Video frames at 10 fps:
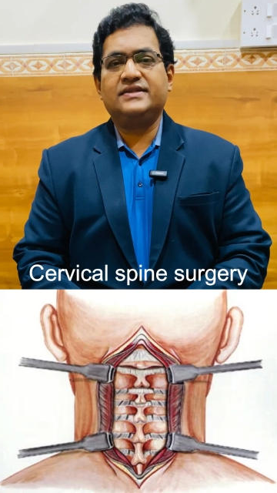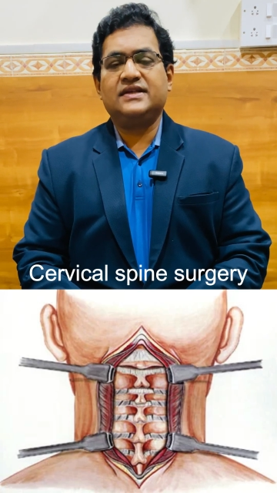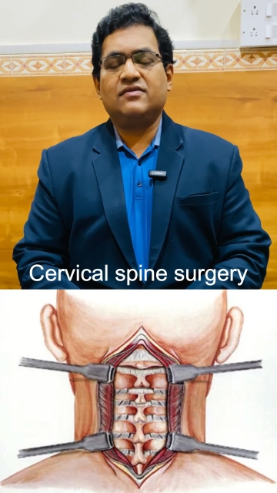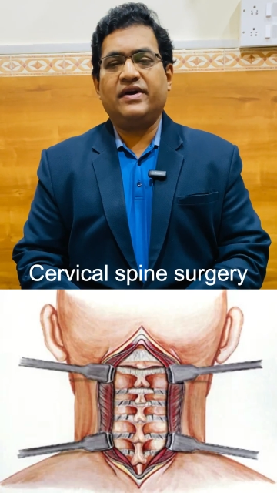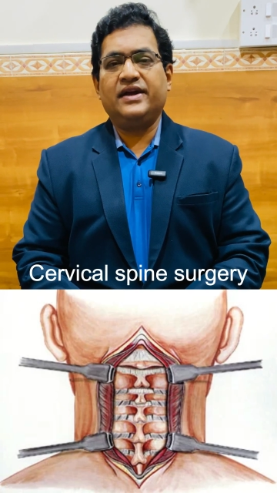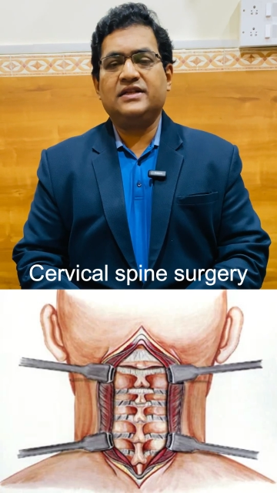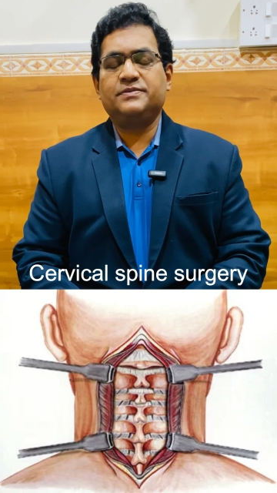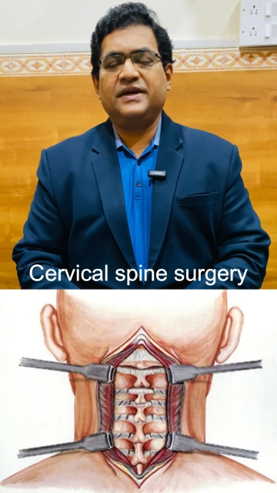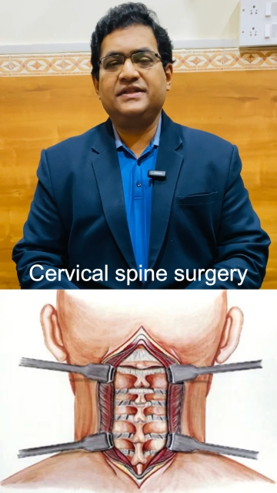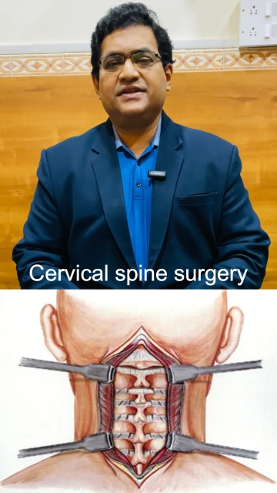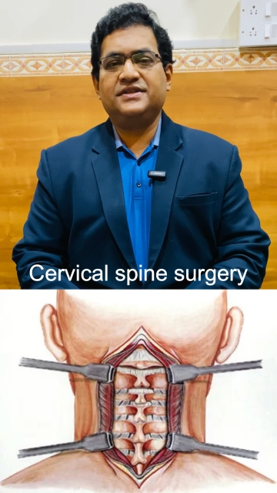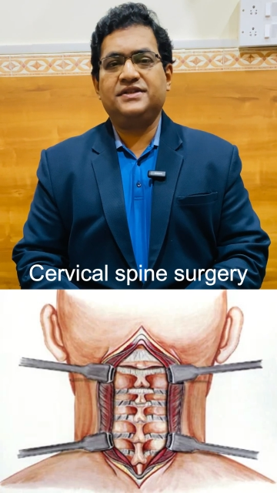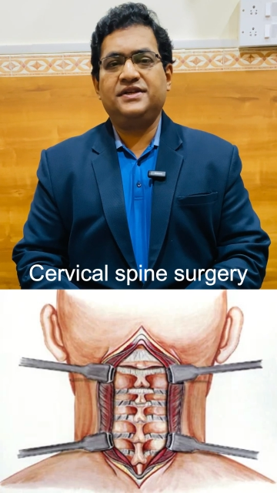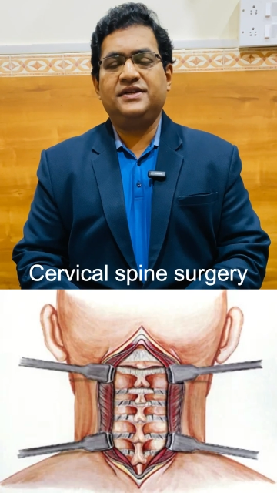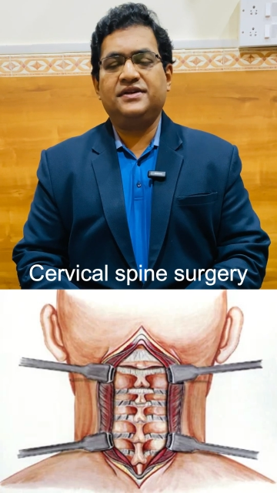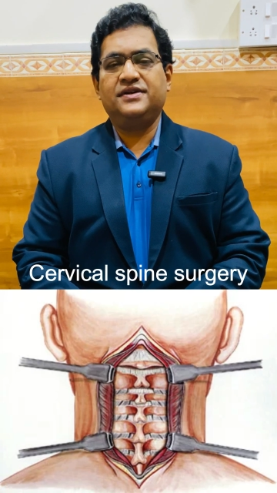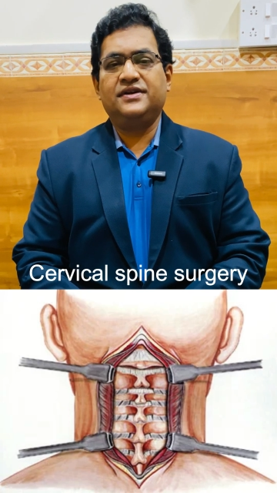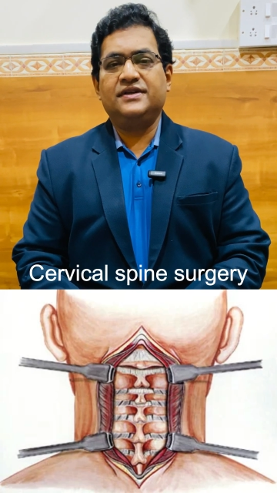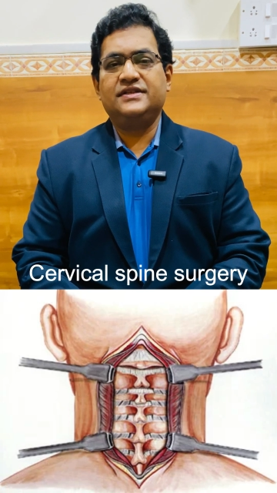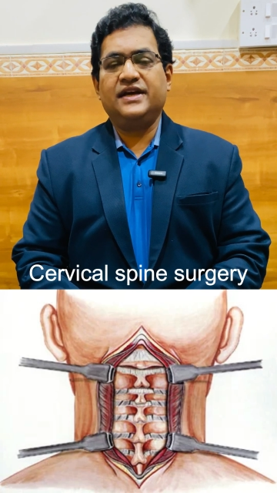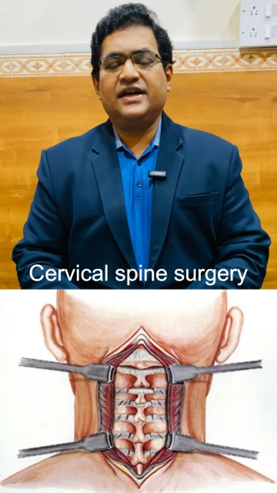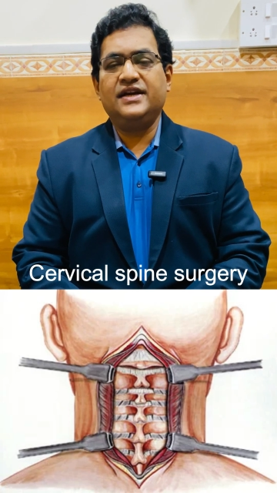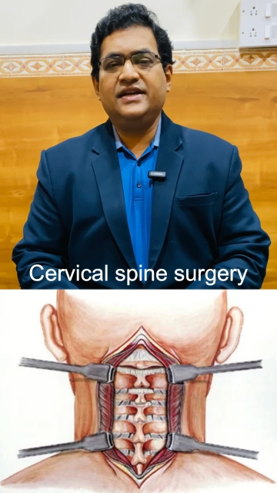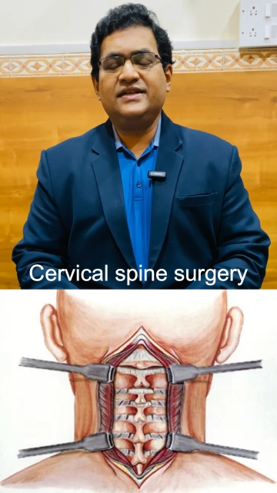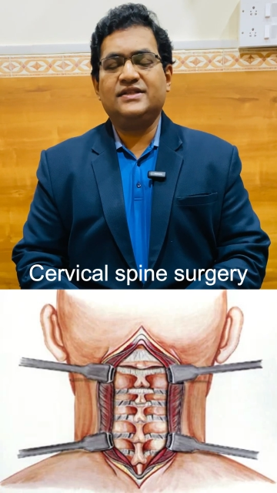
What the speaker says: is cervical spine surgery, second